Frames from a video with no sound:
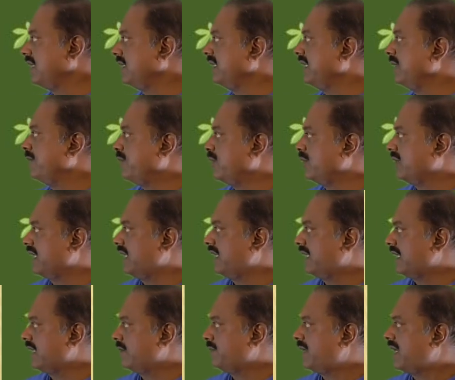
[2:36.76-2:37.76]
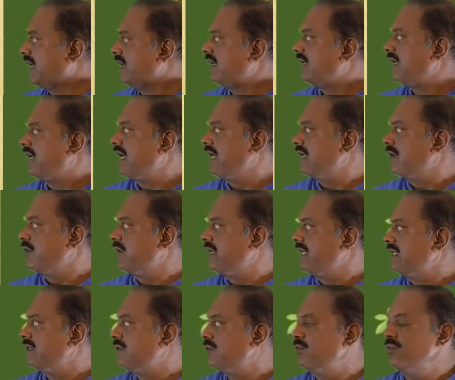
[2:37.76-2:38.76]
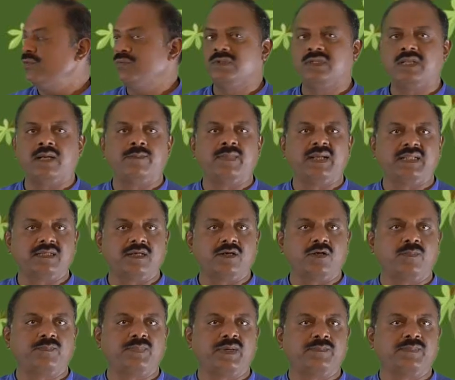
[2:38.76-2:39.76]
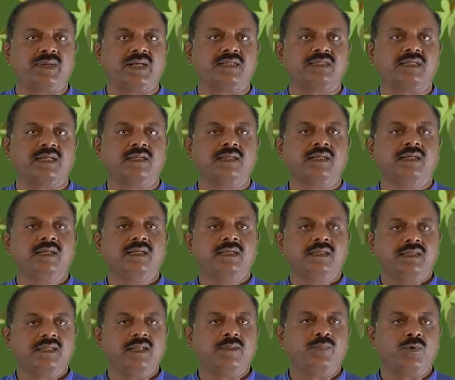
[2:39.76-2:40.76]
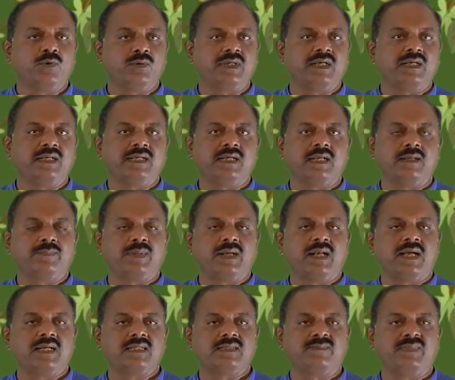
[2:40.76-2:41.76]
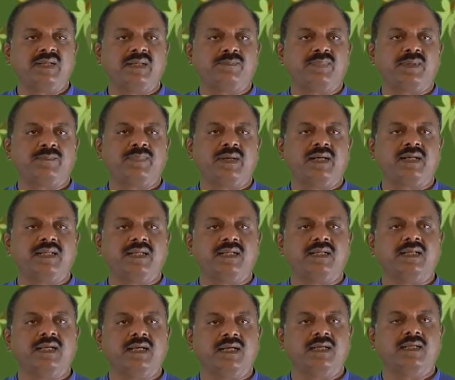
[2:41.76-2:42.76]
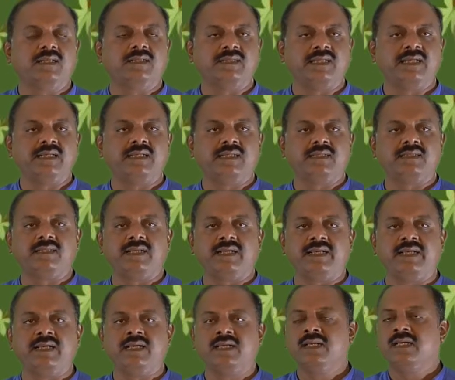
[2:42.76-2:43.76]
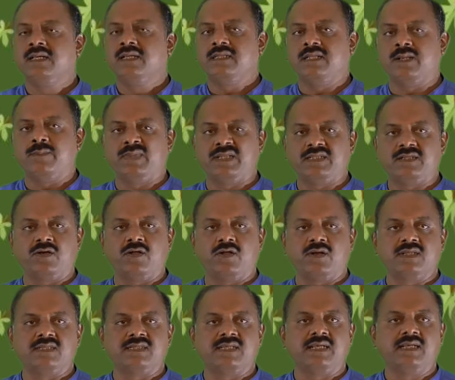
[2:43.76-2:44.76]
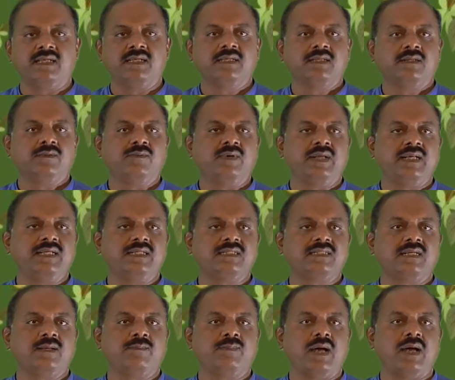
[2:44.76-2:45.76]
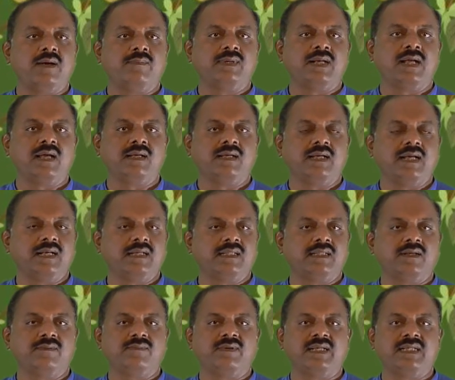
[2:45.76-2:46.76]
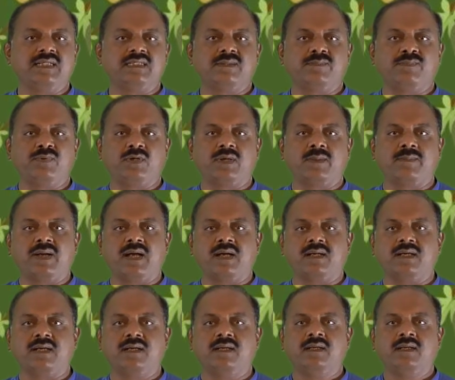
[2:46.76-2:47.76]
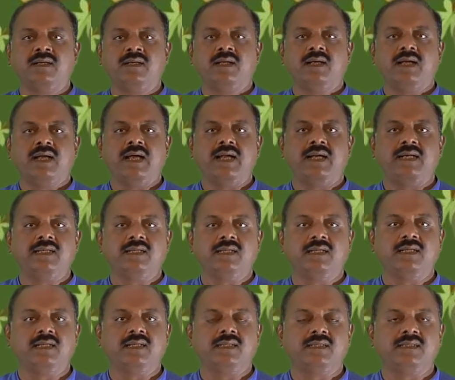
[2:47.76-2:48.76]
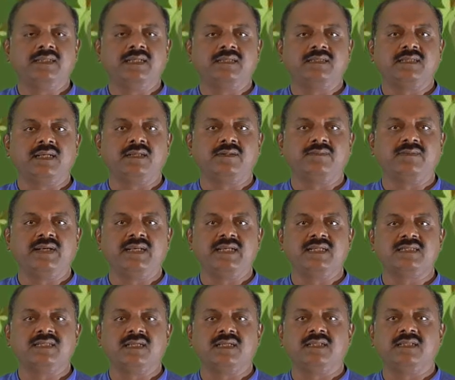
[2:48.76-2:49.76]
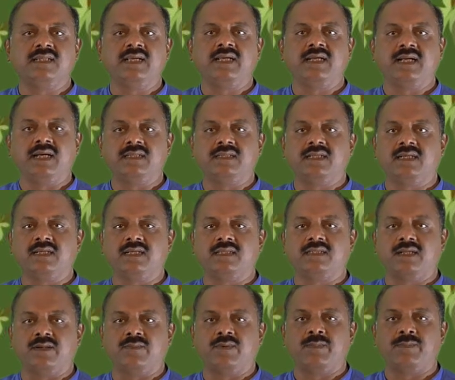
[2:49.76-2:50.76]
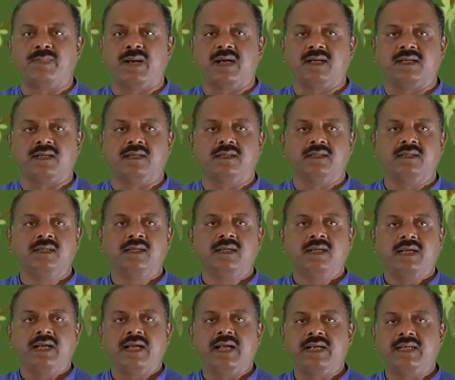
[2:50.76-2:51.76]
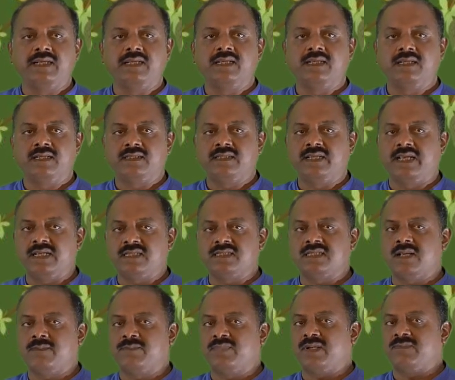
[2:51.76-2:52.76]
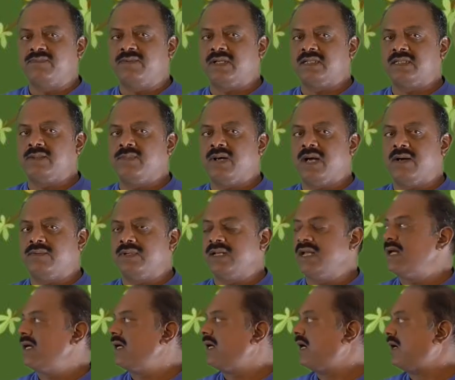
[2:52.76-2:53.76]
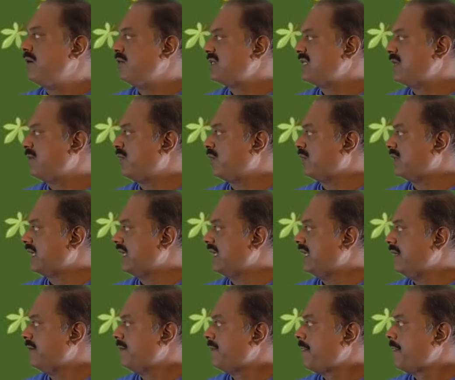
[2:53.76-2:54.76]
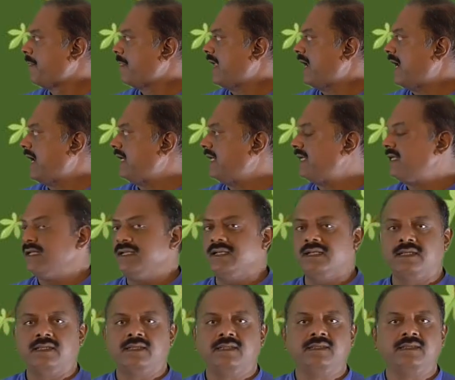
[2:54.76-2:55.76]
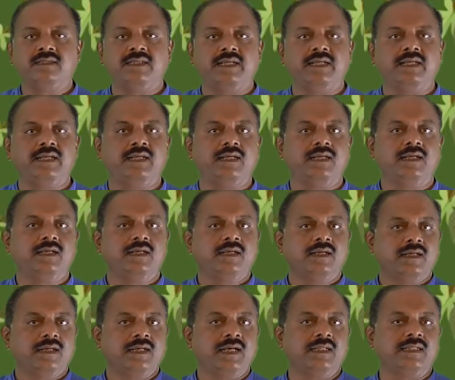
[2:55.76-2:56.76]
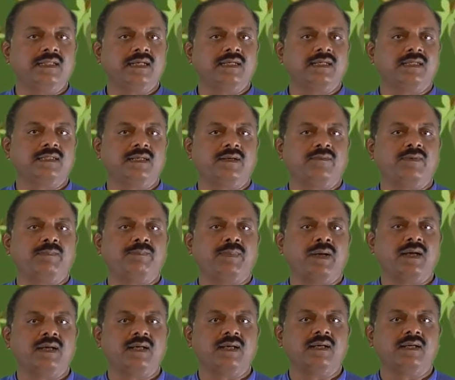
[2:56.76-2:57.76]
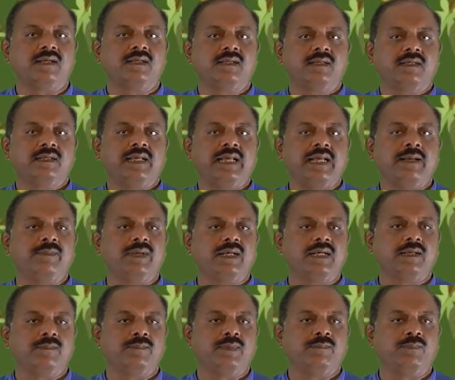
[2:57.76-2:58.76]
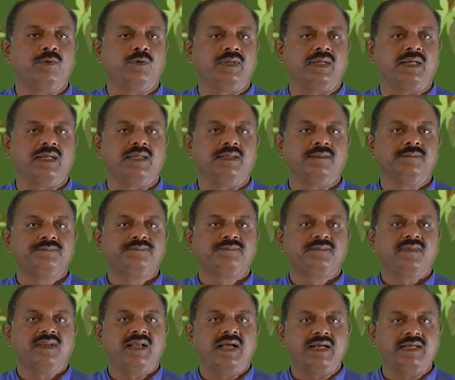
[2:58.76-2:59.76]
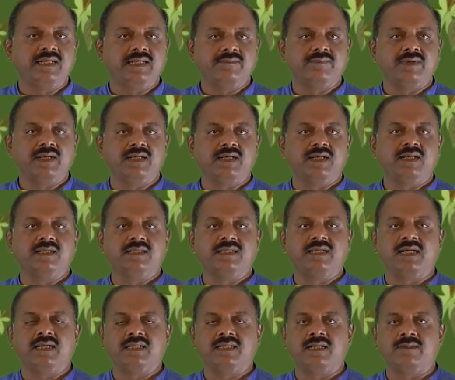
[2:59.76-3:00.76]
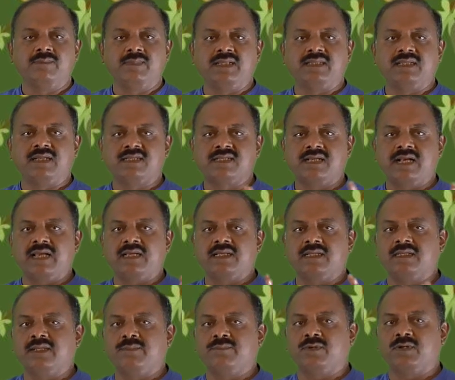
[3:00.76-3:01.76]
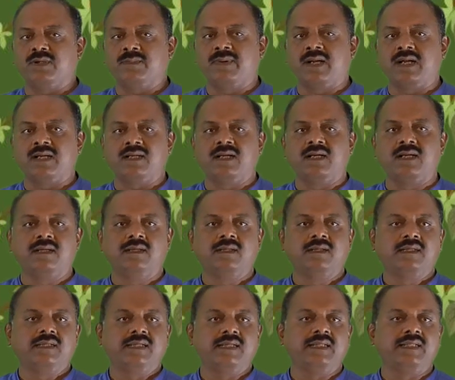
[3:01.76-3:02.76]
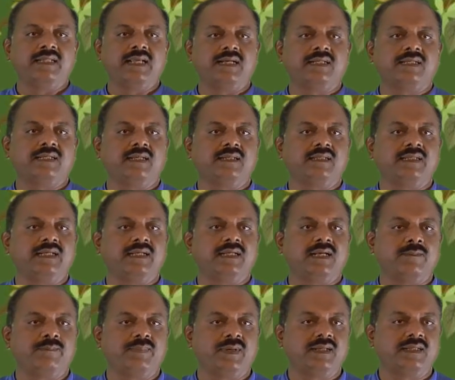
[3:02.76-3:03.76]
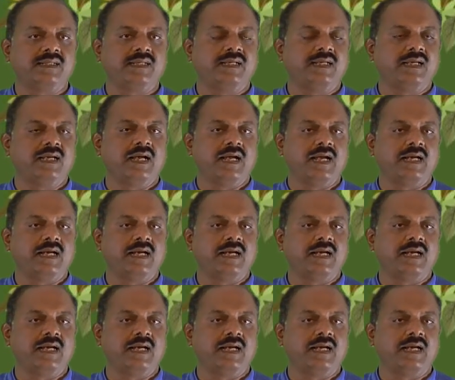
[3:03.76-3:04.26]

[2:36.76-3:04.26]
the Pottali Kalpa according to the method of preparation. The Pottali Kalpana has been prepared in the methodology. One is Bhavana, another one is Puttapaka, and the third one is the Gandhaka Drava Paka. And the example for the Bhavana, House of Pottali, and the Gandhaka Drava Paka, Hemagarbha Pottali. And even the other methods like the Puttapaka, in that the Kapardi